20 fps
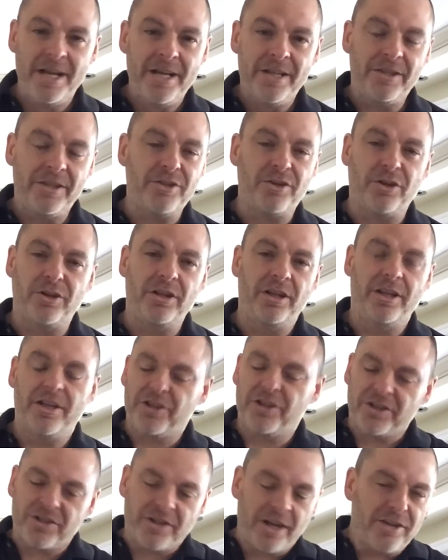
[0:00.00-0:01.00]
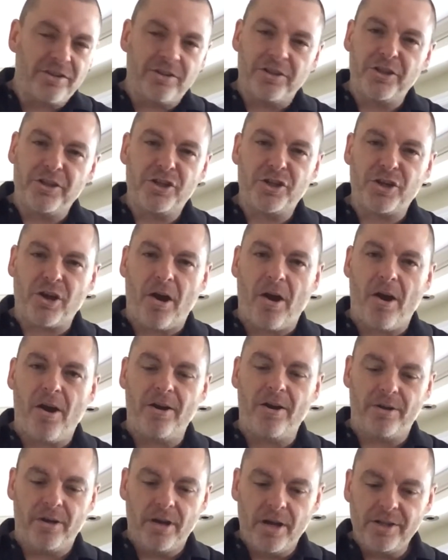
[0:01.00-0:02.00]
These are delicious, nicely
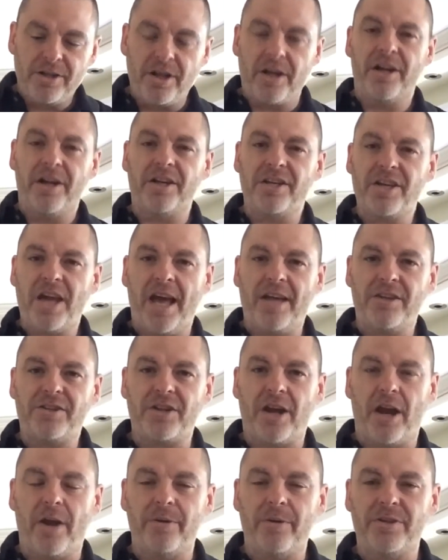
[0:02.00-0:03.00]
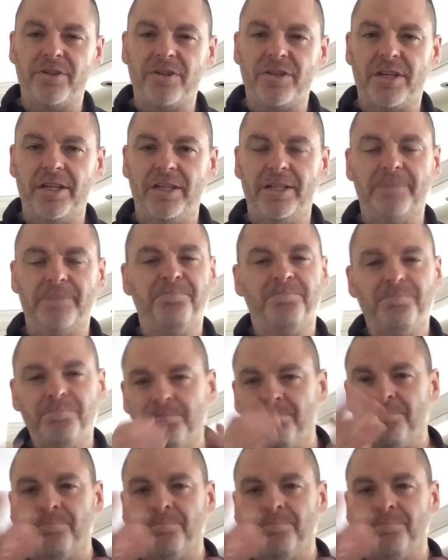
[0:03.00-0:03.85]
charred, done in a cast iron skillet.